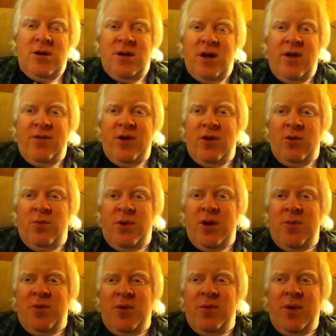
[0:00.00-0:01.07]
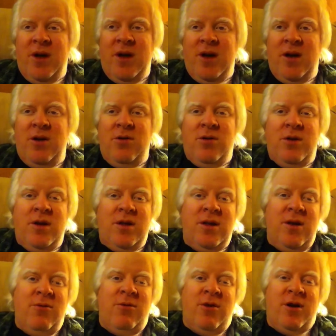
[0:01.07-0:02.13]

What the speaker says: I've known people, man, you'd think they